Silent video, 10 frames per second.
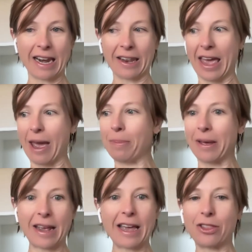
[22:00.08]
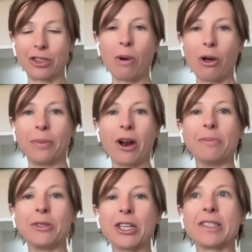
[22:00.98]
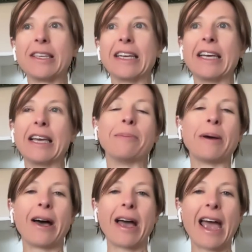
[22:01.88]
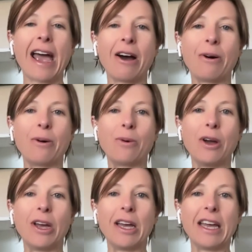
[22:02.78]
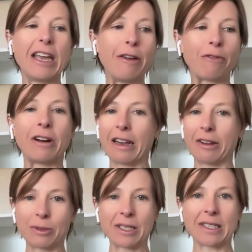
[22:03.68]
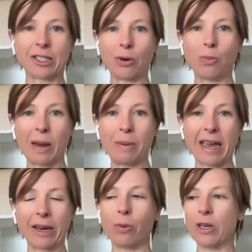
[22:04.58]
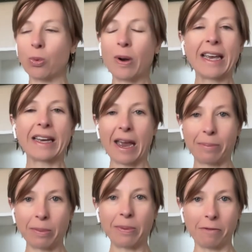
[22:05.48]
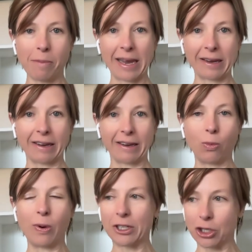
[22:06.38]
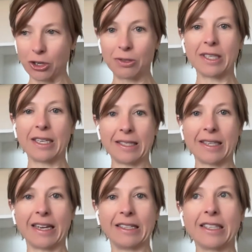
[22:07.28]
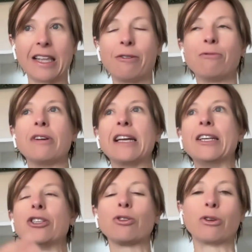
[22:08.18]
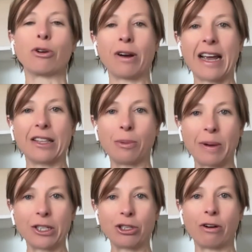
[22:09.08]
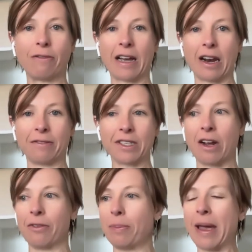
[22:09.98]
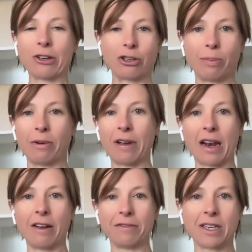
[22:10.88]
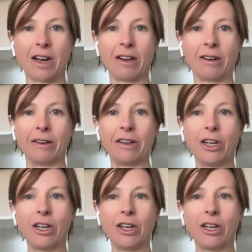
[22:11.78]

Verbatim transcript: of that but at the moment i'm just thinking about how every little decision we make, which we are capable of making, we choose these things. They really do create the picture of our lifestyle, the backdrop of our lifestyle, and